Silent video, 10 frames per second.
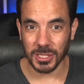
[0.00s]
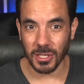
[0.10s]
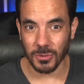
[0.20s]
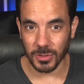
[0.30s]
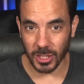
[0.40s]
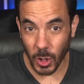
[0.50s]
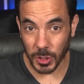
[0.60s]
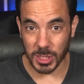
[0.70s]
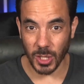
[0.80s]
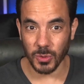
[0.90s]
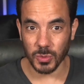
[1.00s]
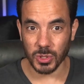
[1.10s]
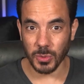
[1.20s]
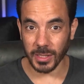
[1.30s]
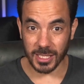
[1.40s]
to note that on its own,
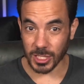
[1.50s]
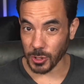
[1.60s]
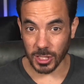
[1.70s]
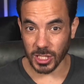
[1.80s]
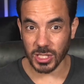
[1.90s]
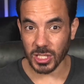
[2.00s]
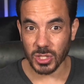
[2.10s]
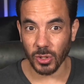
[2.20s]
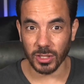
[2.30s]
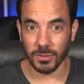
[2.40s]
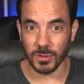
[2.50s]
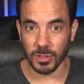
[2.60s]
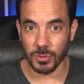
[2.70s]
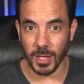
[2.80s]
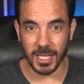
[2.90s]
doing this structure does not give
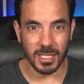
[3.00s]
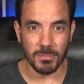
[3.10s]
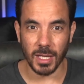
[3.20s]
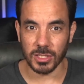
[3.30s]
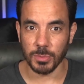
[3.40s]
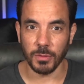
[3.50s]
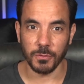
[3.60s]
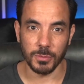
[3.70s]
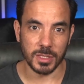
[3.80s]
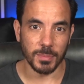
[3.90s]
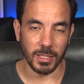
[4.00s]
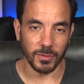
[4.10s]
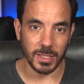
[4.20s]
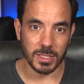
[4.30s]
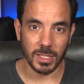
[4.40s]
you any major performance
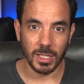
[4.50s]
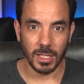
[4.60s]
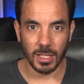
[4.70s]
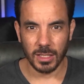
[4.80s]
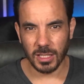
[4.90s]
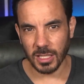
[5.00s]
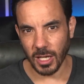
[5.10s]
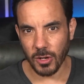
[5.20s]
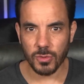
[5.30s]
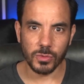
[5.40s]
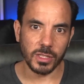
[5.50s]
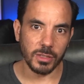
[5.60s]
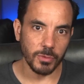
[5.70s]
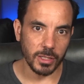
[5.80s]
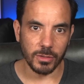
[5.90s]
benefits. The
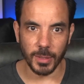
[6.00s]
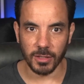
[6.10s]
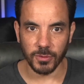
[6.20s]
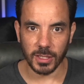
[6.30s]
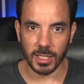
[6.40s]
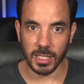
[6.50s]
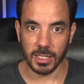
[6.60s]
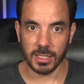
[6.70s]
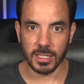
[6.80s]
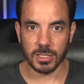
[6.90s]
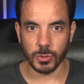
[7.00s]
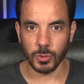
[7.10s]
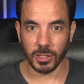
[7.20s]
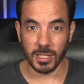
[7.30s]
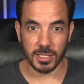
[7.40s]
only real benefit here is
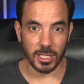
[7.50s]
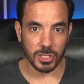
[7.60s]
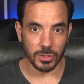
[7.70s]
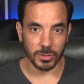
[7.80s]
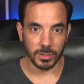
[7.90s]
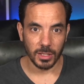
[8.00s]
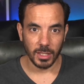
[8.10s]
organizational.